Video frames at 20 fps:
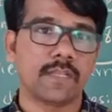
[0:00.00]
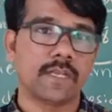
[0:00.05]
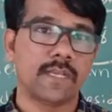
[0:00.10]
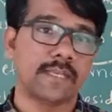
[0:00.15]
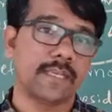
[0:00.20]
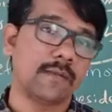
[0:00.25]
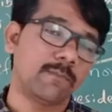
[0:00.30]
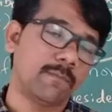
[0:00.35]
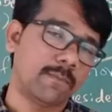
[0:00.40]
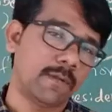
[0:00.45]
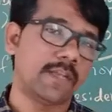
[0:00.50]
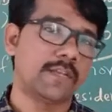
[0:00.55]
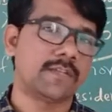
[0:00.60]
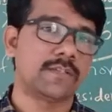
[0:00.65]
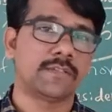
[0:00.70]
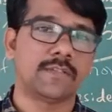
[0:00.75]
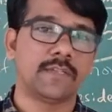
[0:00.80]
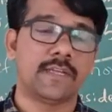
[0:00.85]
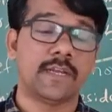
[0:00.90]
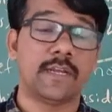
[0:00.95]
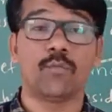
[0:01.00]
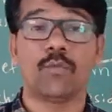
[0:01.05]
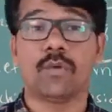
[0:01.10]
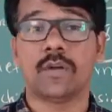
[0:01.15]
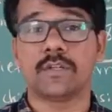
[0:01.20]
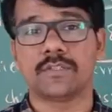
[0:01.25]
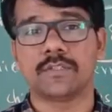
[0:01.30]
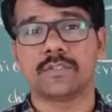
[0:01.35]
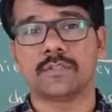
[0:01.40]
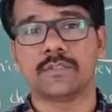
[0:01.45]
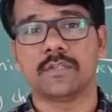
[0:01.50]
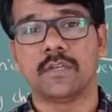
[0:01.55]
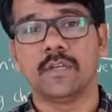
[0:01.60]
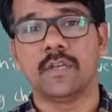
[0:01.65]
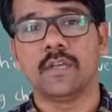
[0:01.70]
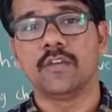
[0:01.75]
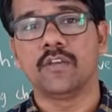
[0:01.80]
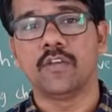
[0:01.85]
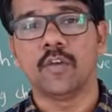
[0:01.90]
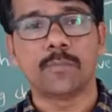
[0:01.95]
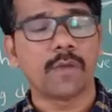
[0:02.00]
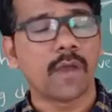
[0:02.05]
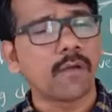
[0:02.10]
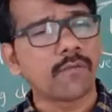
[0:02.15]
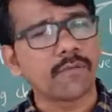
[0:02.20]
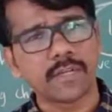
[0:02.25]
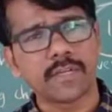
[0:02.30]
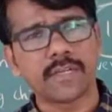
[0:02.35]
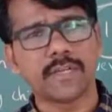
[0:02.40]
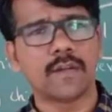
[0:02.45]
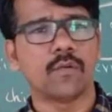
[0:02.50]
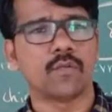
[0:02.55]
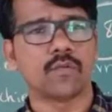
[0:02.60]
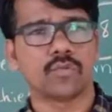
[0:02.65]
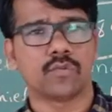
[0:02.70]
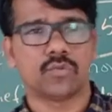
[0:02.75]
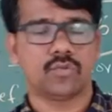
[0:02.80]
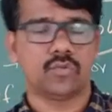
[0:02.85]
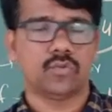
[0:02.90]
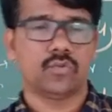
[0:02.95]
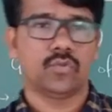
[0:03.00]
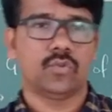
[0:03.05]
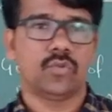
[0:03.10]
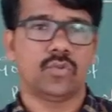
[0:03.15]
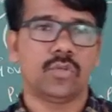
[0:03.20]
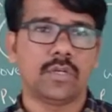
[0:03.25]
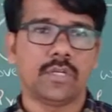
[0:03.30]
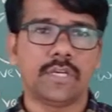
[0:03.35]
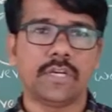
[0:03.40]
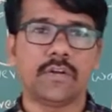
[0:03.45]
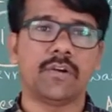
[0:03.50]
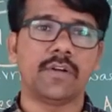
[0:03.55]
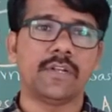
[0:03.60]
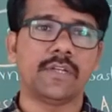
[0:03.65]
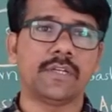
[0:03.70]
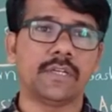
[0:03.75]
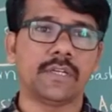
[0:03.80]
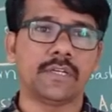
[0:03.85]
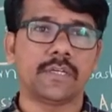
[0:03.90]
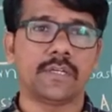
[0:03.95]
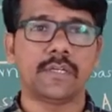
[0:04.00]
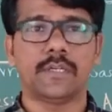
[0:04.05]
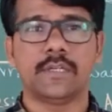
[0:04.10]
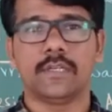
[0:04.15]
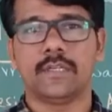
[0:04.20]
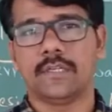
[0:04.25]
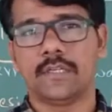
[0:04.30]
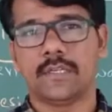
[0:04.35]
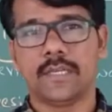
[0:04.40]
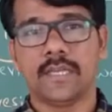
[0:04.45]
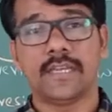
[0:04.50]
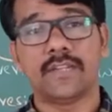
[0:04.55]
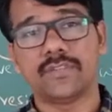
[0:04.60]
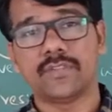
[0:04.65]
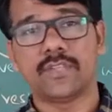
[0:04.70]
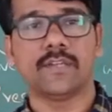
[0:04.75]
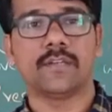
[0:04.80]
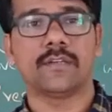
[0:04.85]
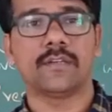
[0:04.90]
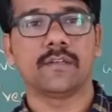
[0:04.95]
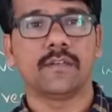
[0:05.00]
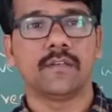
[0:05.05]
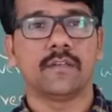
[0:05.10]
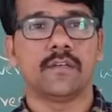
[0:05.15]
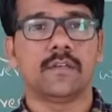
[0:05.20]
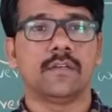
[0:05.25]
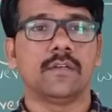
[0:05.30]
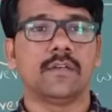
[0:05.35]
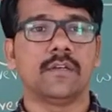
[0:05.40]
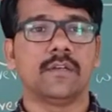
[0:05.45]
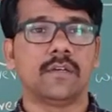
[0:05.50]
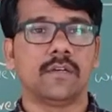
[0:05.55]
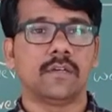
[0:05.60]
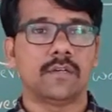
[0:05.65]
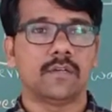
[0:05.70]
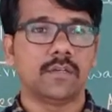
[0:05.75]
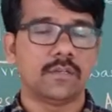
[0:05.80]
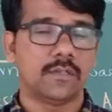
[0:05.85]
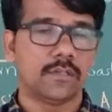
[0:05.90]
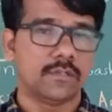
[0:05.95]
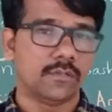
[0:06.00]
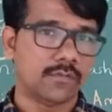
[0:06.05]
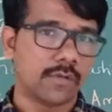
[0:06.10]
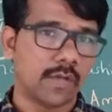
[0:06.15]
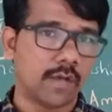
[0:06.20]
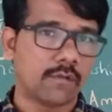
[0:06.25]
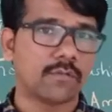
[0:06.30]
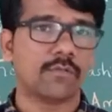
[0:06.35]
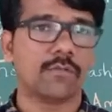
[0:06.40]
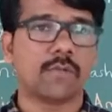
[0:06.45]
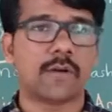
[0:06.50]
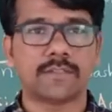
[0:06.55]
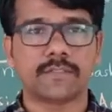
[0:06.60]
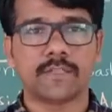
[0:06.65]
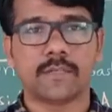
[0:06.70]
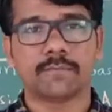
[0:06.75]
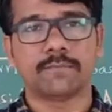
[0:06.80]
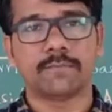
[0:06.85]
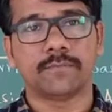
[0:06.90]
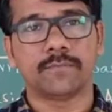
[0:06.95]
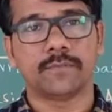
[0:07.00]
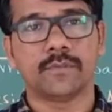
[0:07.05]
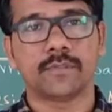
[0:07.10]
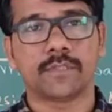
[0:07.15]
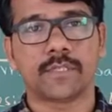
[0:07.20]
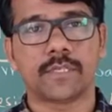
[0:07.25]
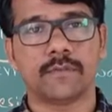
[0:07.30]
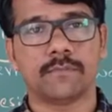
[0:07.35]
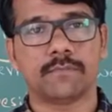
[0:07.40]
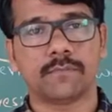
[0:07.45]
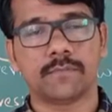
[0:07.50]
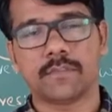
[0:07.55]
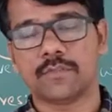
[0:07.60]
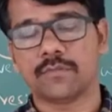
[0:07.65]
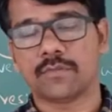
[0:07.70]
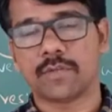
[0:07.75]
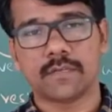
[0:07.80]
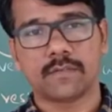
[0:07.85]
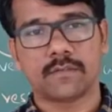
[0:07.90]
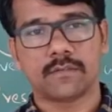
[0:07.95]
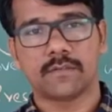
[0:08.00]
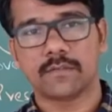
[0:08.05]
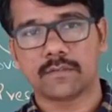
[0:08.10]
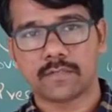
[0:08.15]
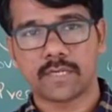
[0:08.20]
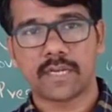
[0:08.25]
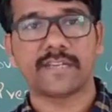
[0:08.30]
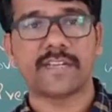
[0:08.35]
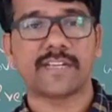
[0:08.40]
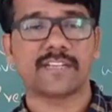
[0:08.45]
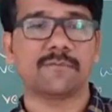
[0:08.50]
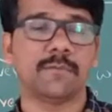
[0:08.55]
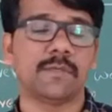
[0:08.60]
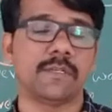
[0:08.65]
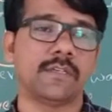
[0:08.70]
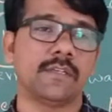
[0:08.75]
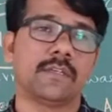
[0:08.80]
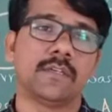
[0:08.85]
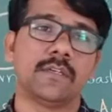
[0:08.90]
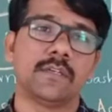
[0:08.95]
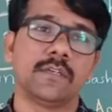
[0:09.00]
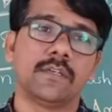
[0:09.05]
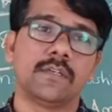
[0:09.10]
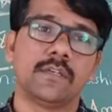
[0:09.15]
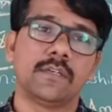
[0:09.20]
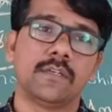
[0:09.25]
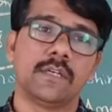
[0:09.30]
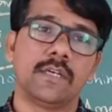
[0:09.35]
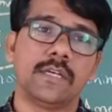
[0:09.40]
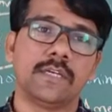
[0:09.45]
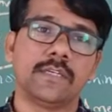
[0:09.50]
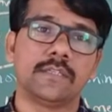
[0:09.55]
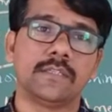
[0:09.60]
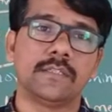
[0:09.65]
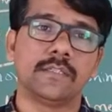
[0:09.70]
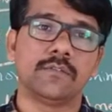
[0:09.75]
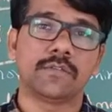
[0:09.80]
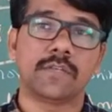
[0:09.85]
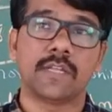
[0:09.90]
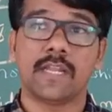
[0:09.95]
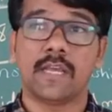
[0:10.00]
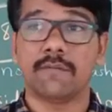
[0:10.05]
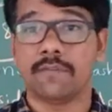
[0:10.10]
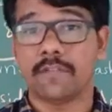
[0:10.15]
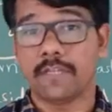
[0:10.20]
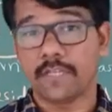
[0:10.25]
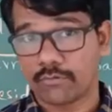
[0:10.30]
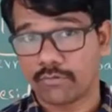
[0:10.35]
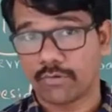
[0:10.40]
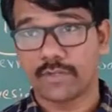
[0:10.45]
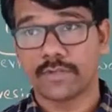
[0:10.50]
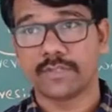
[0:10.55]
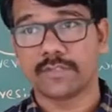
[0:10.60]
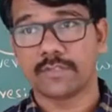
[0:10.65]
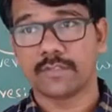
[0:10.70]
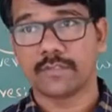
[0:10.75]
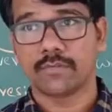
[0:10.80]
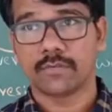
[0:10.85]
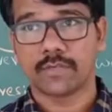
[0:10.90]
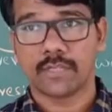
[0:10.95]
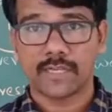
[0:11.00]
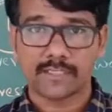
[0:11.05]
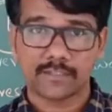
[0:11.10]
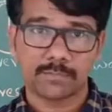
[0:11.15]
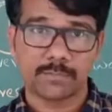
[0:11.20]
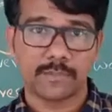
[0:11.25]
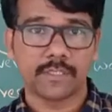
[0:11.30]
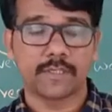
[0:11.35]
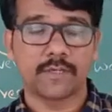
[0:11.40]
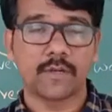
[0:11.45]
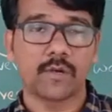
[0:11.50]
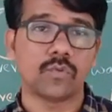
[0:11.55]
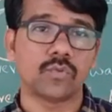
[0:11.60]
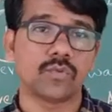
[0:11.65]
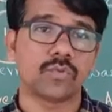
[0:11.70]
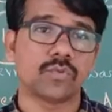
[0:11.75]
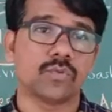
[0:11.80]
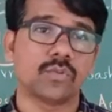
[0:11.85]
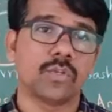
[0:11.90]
Again play it and watch it. If you have any doubts regarding anything, you have the WhatsApp, okay, you can contact me and you can have any queries, you can ask me any doubts.